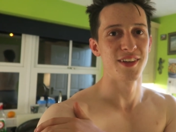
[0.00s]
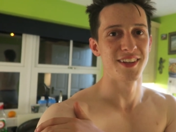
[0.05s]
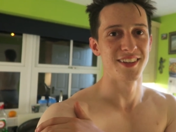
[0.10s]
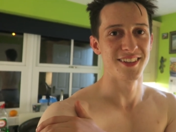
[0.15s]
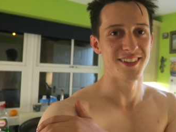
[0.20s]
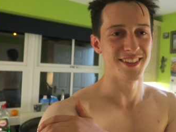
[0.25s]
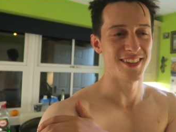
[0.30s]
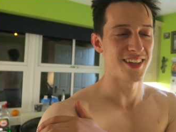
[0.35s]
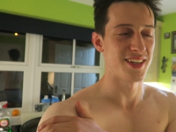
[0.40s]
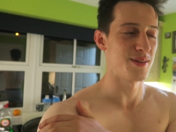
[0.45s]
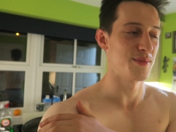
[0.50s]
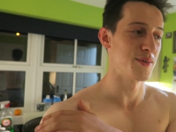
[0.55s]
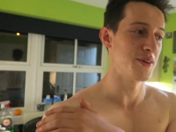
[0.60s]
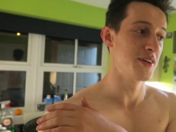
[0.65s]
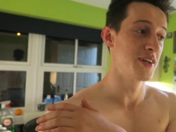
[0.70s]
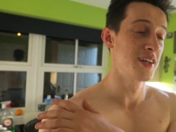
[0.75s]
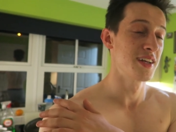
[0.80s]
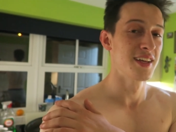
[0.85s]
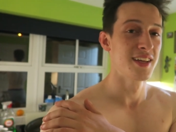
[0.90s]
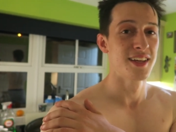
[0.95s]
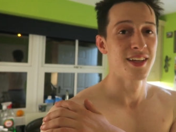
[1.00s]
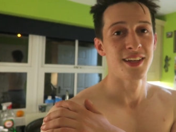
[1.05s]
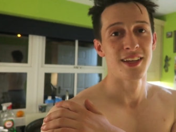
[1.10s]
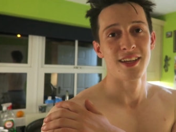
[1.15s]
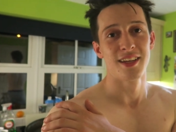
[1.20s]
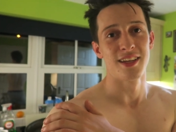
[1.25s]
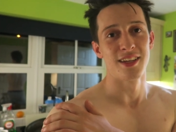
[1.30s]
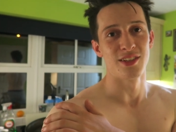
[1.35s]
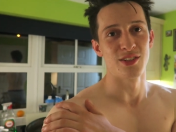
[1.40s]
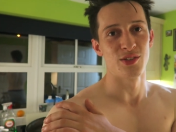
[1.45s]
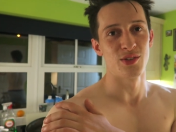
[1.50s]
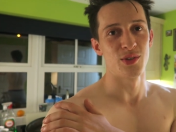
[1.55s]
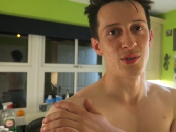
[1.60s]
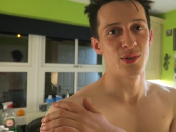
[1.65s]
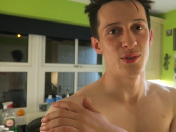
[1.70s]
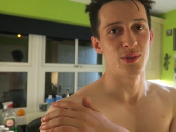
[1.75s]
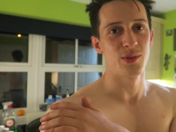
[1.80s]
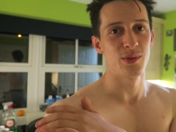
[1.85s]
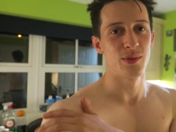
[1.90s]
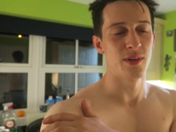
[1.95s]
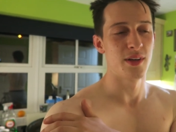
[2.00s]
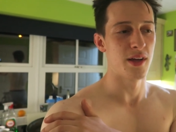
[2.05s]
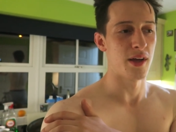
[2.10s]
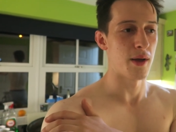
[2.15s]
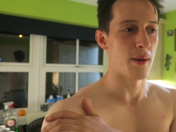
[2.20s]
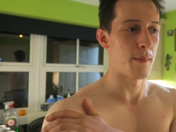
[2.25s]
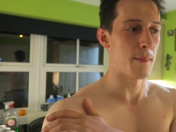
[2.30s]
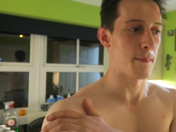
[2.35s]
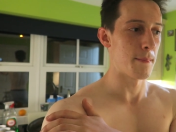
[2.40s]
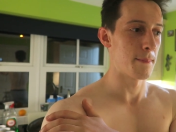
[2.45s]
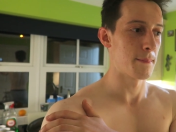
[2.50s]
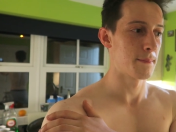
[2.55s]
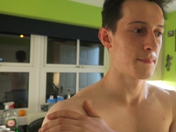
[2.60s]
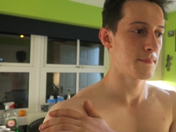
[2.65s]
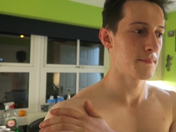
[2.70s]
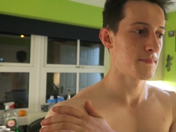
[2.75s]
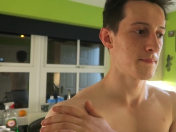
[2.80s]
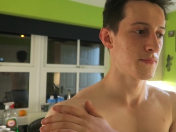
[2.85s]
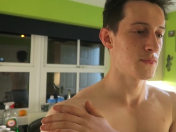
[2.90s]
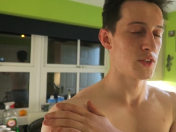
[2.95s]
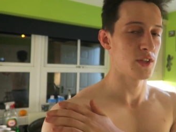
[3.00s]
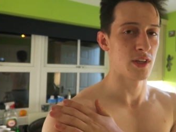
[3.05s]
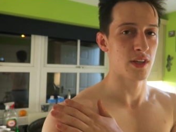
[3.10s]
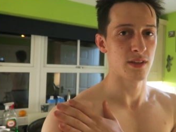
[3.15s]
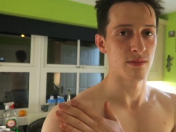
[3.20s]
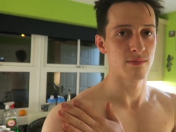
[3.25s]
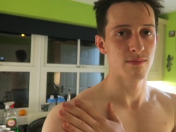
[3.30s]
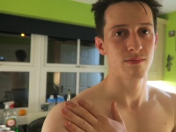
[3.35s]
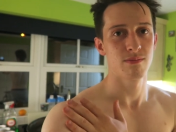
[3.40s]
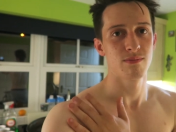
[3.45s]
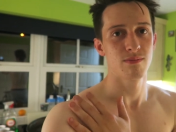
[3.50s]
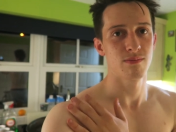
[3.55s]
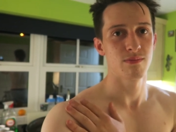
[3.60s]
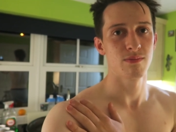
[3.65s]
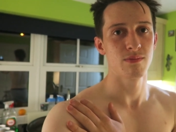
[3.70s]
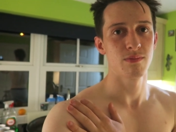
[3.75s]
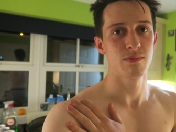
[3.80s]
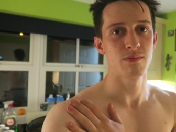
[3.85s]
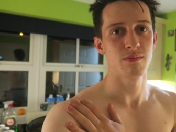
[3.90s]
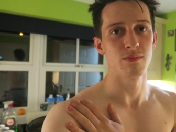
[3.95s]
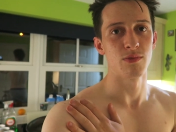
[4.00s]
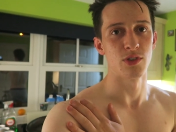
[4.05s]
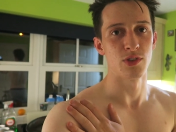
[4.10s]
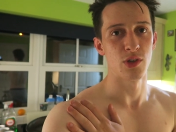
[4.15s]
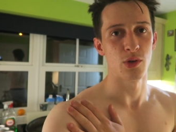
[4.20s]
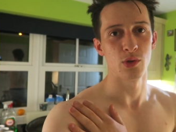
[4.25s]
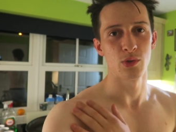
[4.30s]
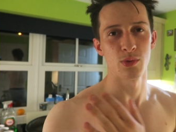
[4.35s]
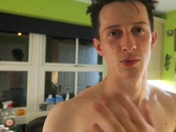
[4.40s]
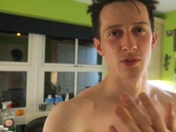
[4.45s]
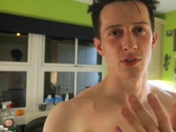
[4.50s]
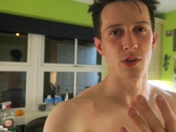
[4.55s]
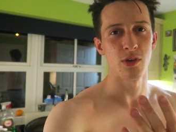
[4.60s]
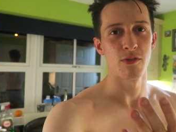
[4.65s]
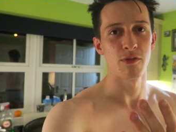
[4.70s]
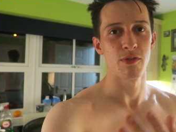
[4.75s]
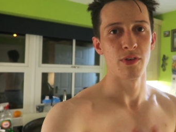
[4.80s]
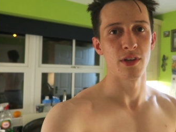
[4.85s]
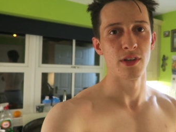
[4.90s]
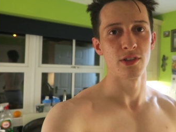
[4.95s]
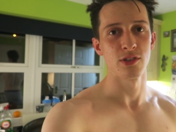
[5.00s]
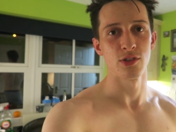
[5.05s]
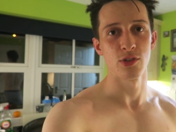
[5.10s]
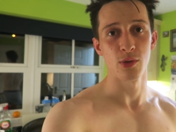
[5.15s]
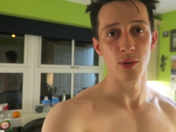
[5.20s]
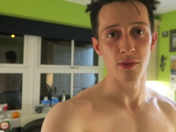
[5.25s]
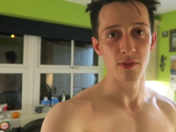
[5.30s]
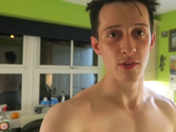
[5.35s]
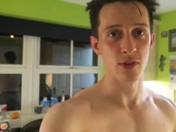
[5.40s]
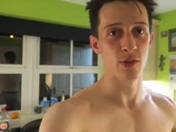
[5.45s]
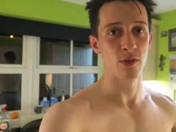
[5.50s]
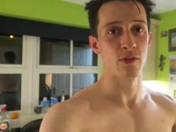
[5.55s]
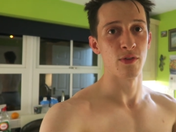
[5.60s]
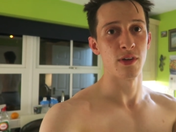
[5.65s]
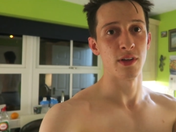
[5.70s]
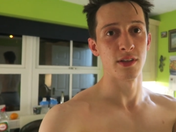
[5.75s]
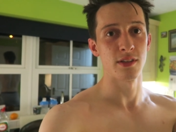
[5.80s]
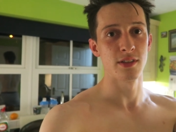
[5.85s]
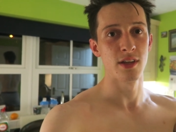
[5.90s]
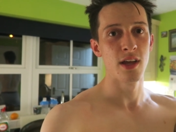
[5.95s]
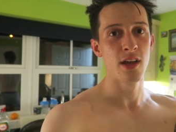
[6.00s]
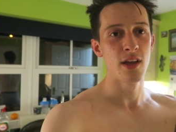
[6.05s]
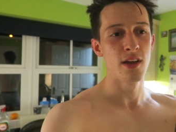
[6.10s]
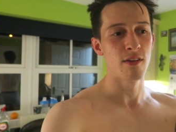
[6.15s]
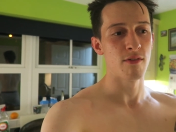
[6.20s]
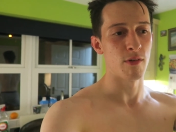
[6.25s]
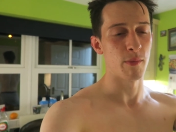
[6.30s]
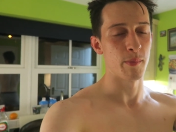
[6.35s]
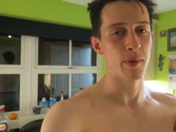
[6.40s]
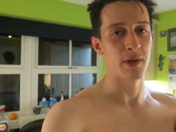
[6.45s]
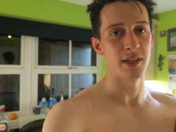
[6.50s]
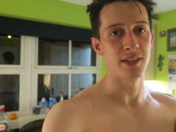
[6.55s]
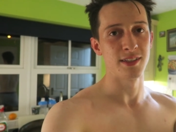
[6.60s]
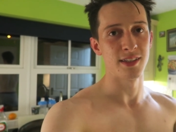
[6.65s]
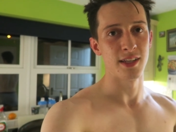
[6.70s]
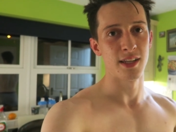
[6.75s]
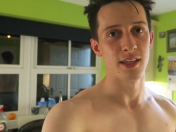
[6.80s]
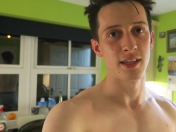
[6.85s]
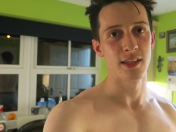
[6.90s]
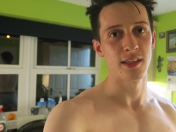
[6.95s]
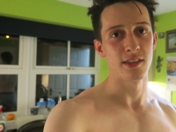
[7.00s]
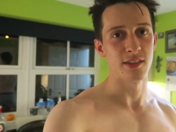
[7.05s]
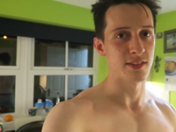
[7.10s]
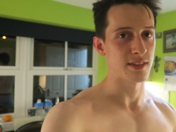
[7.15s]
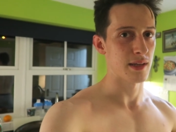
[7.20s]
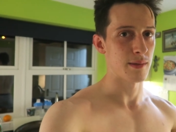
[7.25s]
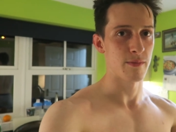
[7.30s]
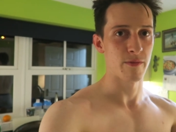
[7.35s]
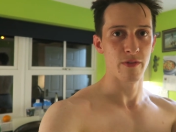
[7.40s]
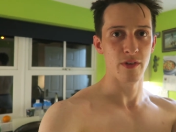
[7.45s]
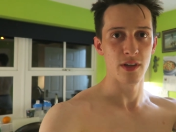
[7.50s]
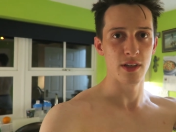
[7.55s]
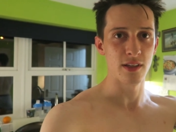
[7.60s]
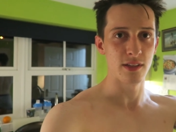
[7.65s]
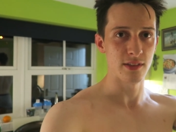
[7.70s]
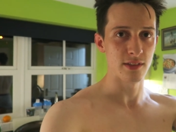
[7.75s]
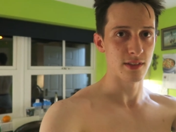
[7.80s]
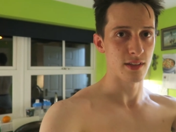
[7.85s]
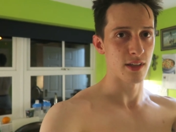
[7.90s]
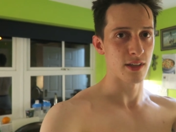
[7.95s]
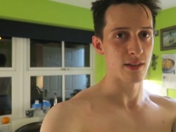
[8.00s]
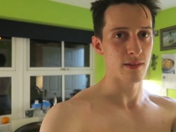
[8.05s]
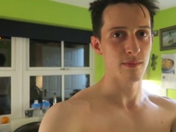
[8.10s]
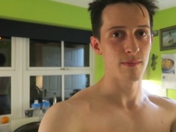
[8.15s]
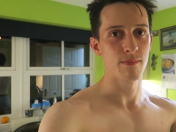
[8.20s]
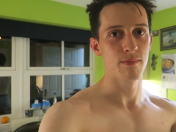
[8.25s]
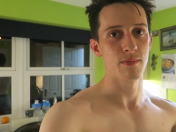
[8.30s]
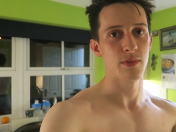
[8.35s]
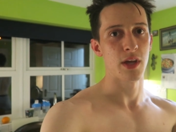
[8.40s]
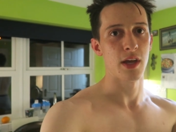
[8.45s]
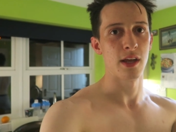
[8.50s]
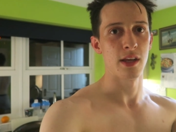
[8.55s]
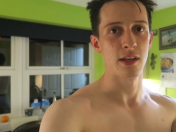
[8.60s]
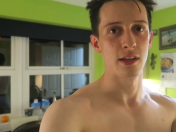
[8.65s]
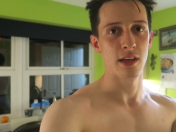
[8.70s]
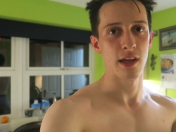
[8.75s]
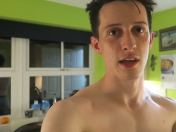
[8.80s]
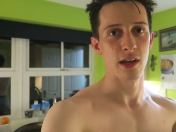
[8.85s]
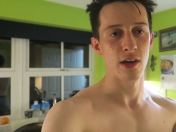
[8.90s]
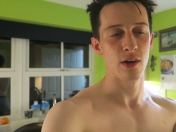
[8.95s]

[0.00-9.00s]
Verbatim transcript: thing to say, but it's true. Um, to get results with certain things. You do have to do things repeatedly, the same things, like day in, day